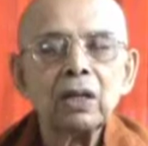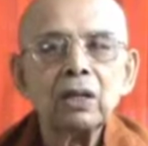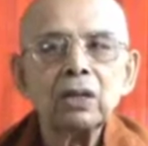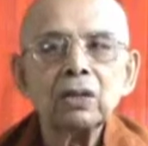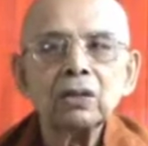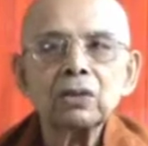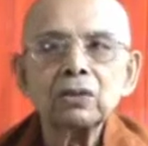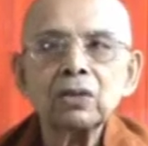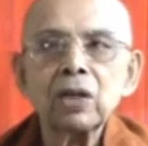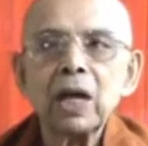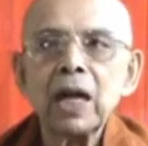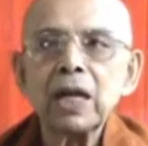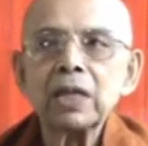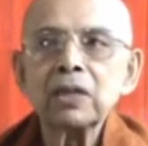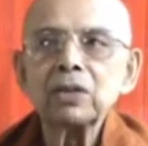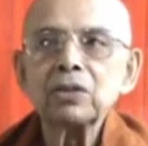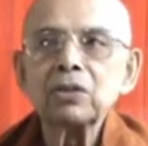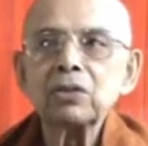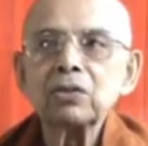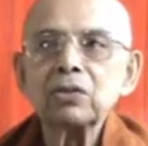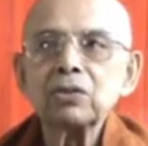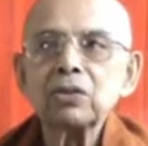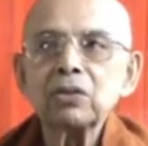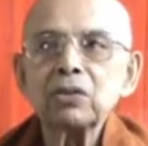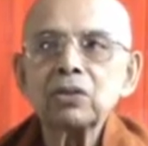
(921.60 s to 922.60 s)
So as
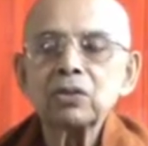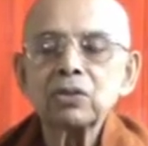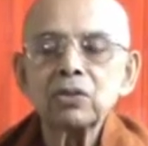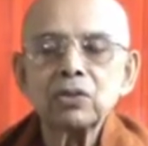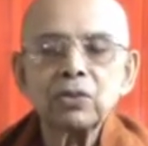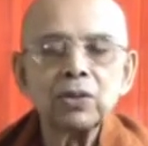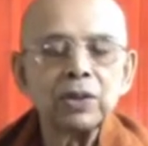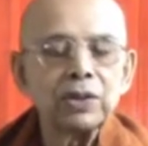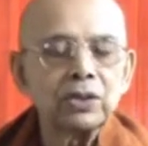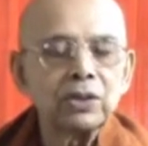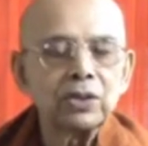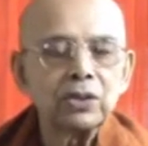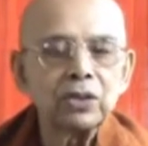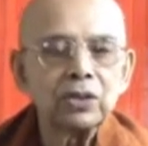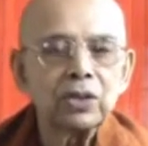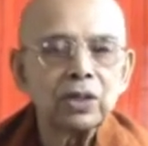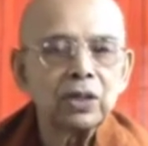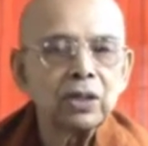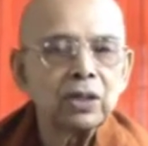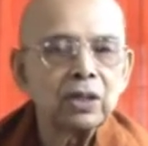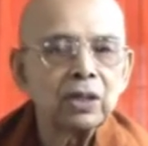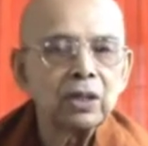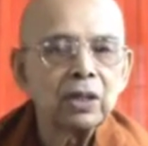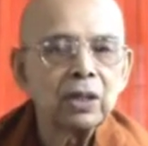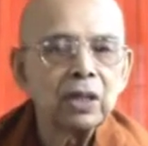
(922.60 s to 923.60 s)
you switch
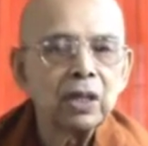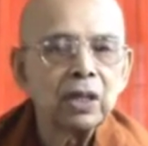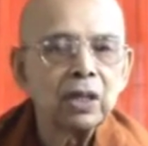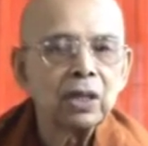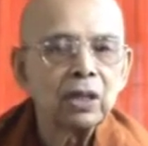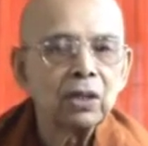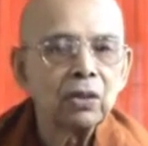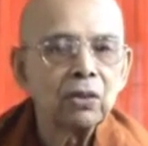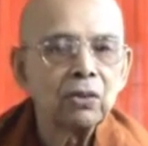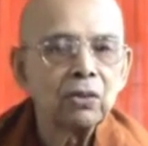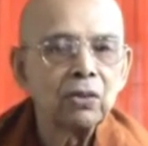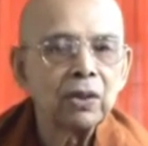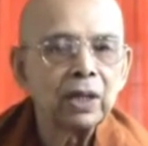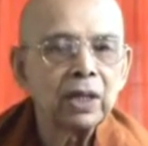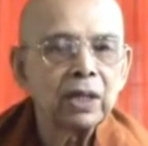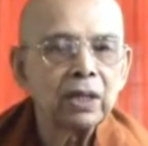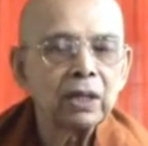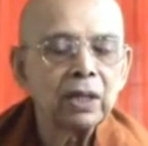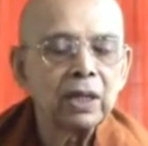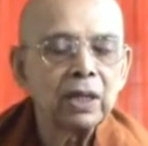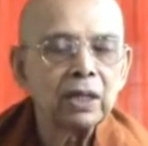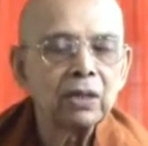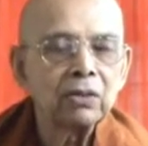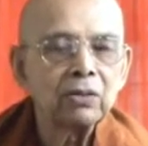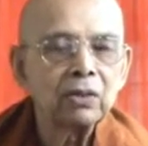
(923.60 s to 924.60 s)

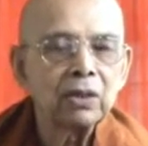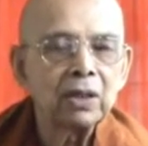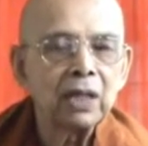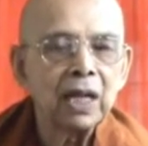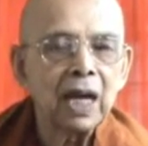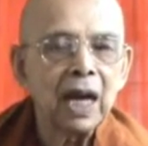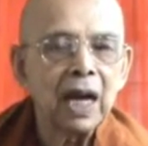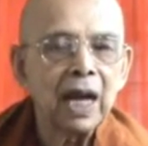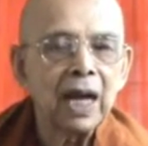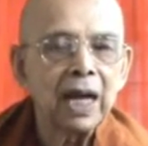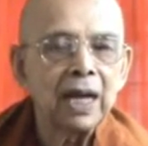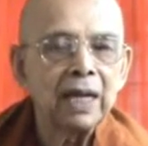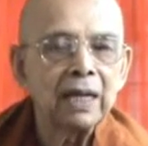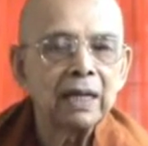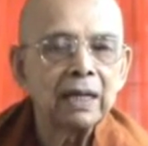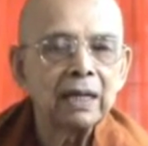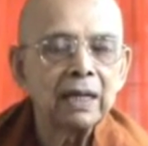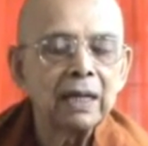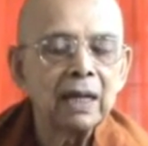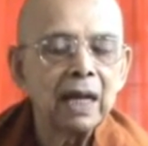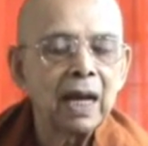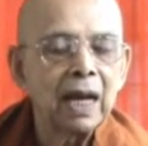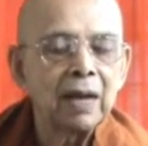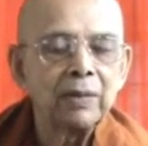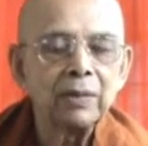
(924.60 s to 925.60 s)
quickly to the eye,
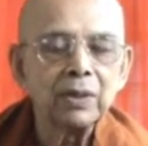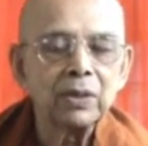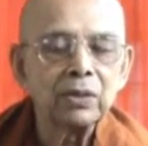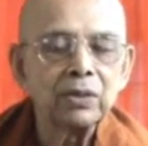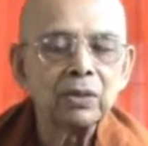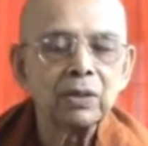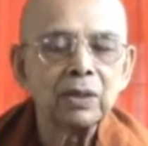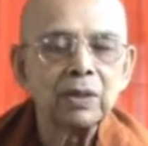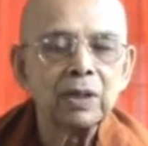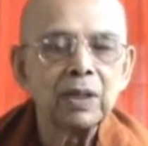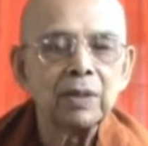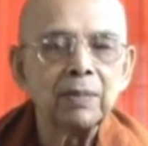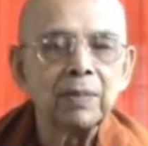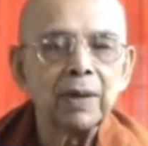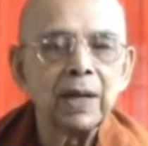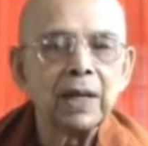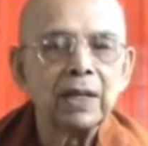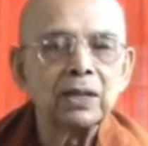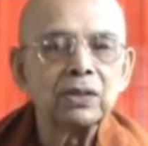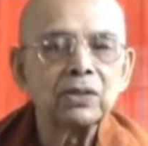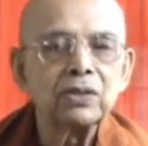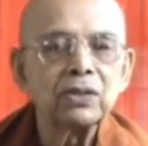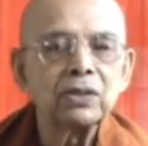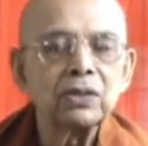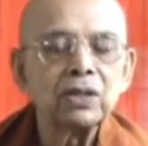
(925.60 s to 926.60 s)
to the
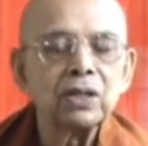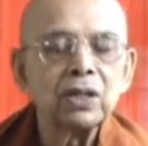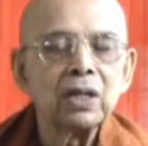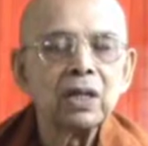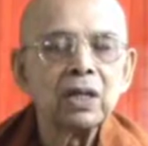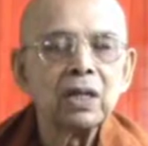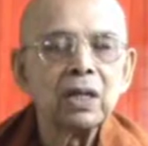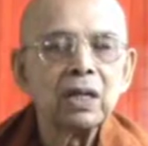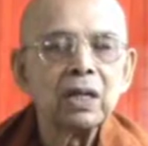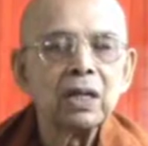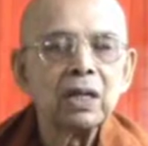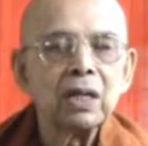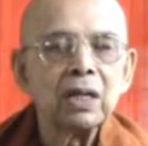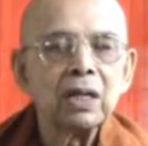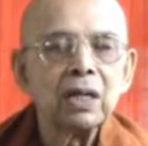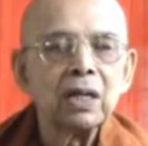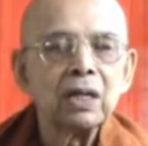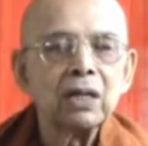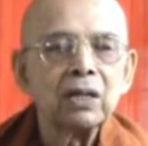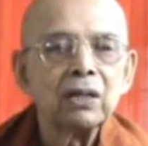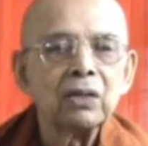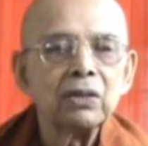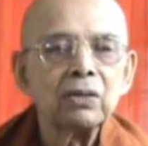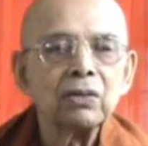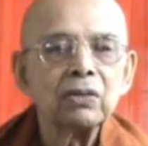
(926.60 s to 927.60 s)
image,
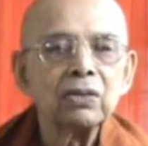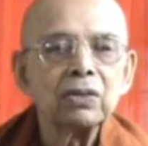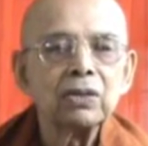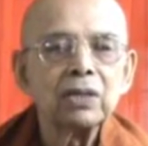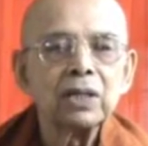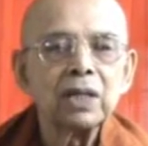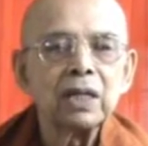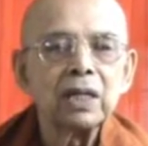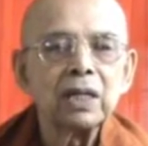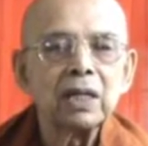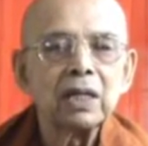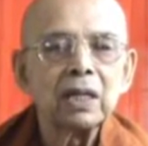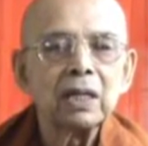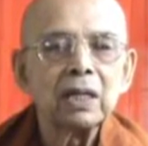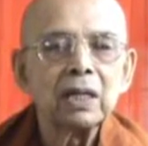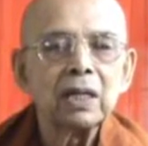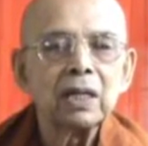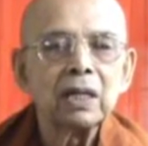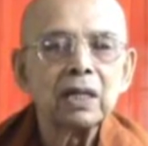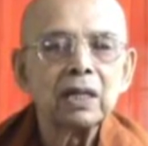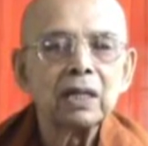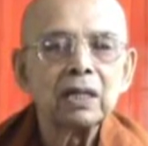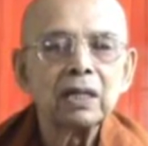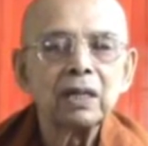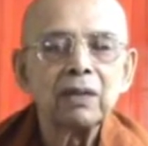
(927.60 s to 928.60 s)
you will see
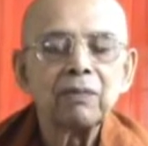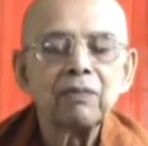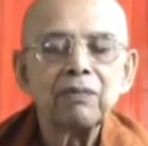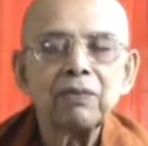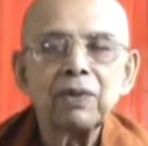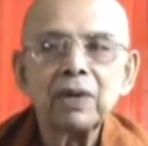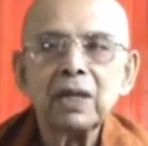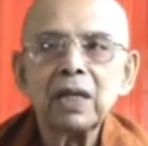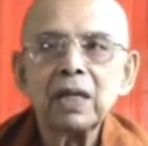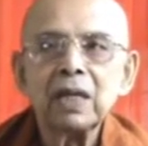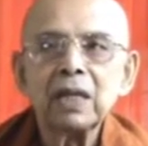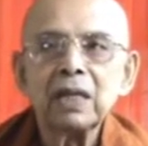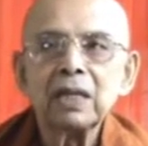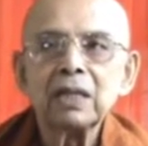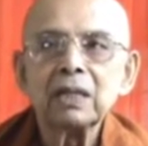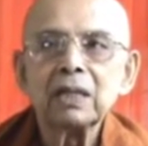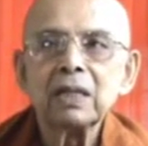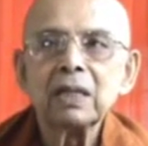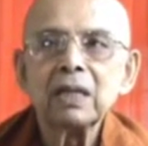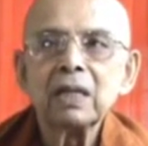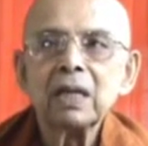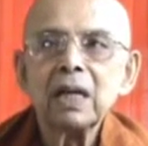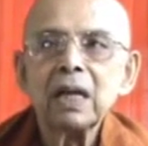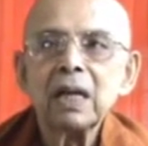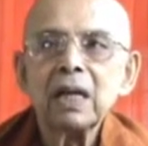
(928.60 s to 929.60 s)
the feeling
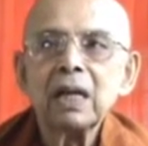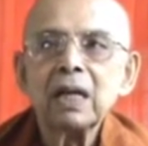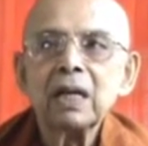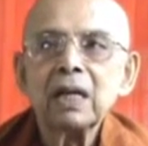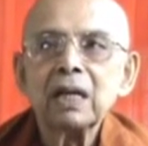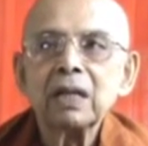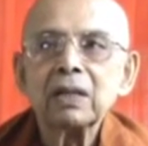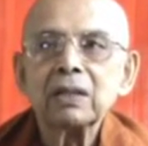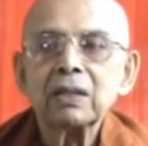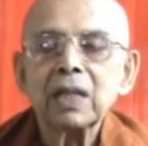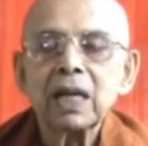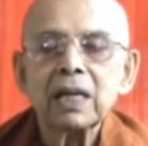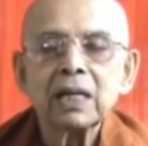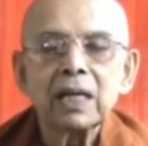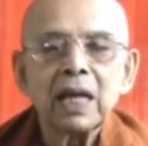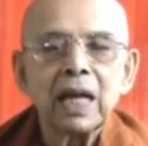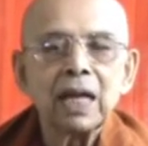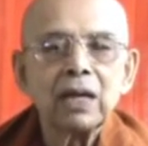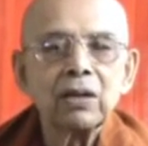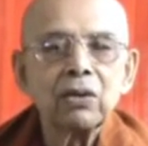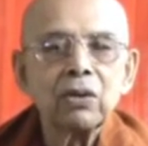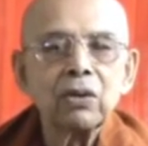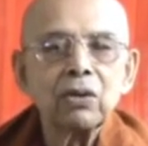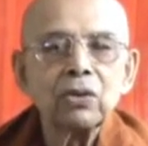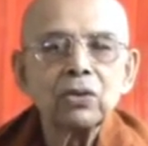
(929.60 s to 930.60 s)
that
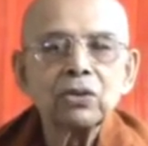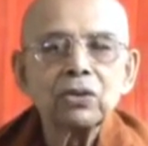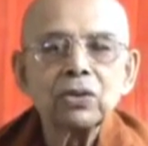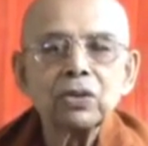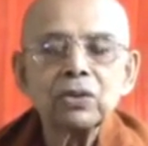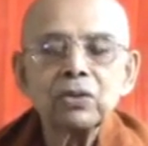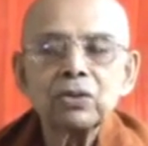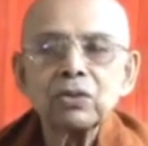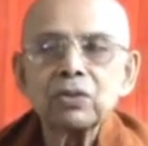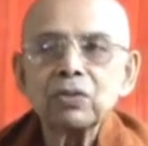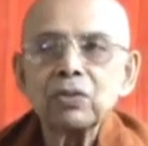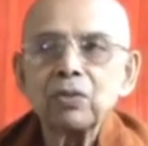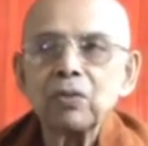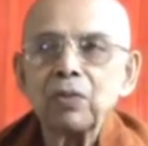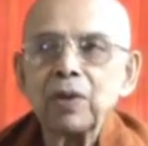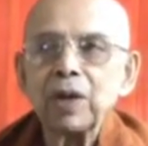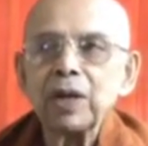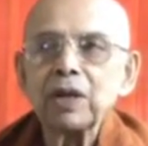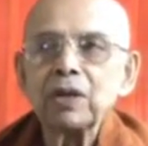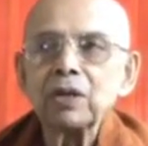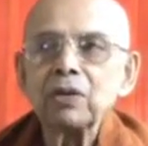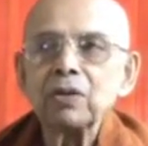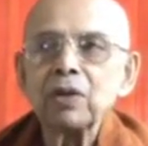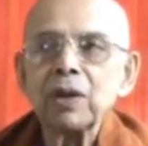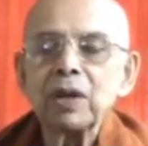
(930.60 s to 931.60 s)
arose
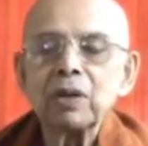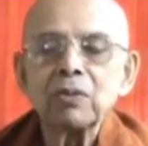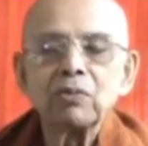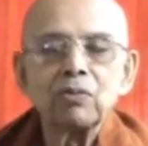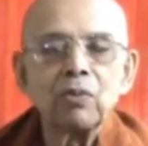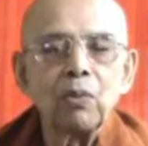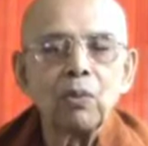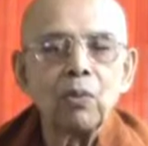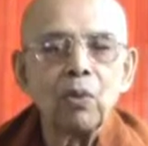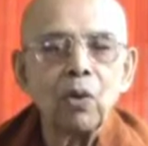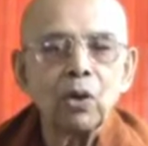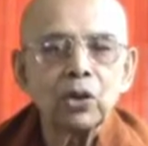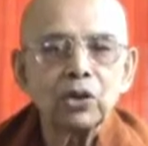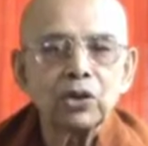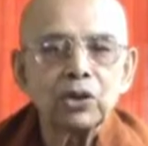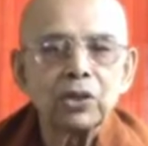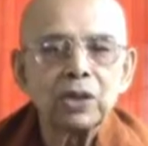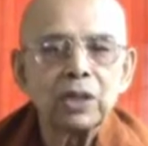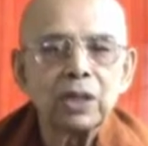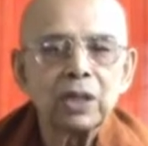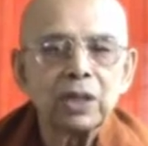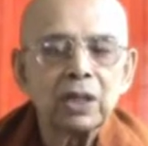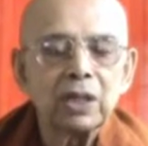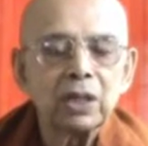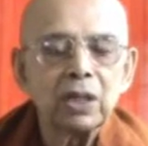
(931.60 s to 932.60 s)
when you are
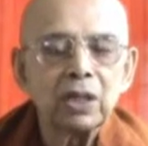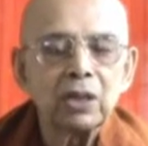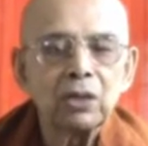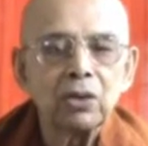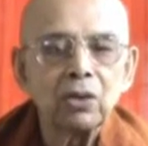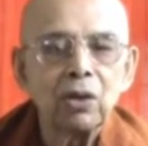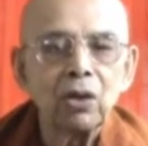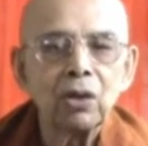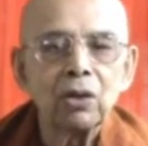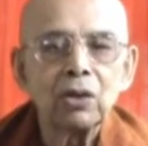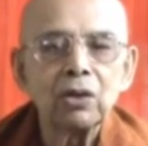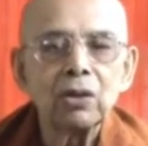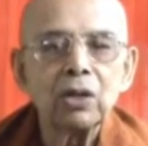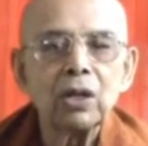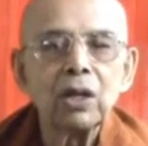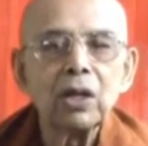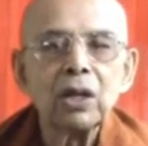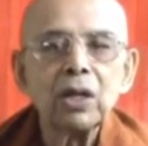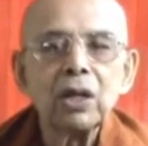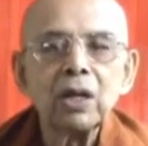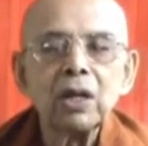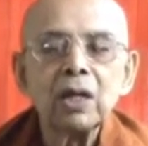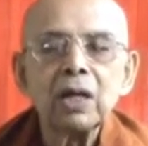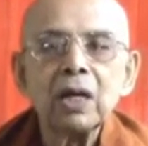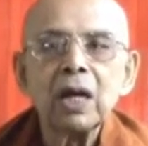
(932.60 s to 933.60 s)
watching your
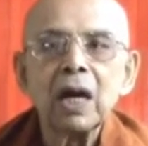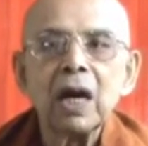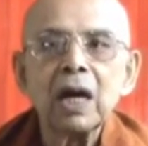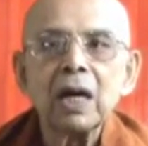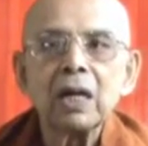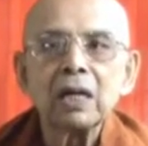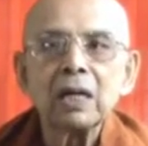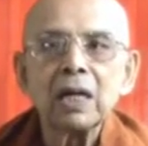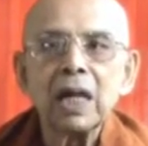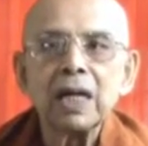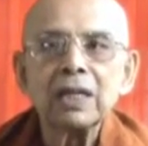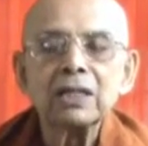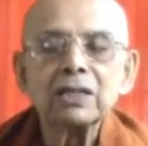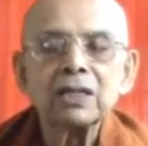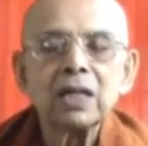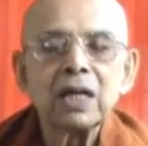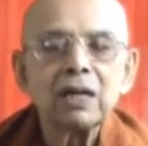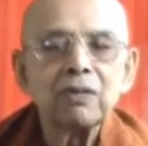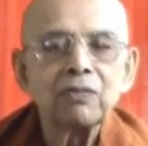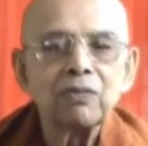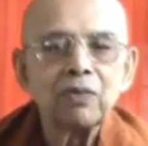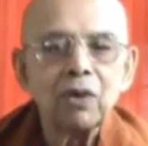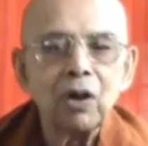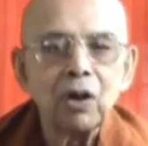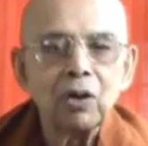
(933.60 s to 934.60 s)
rise
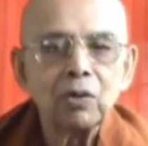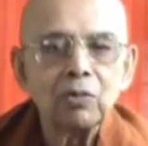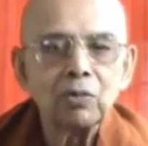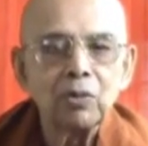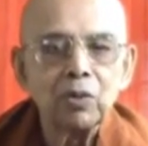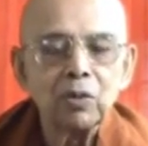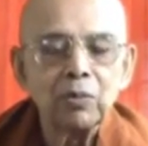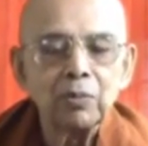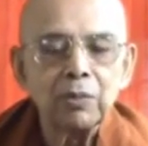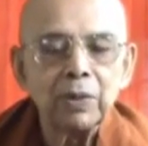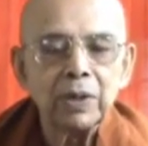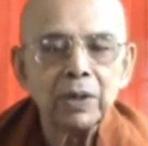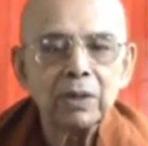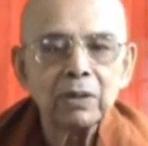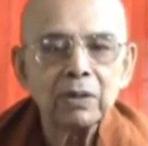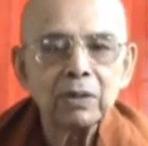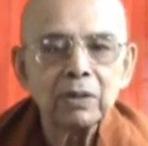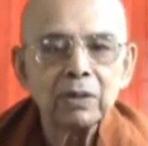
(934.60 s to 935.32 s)
and fall movement.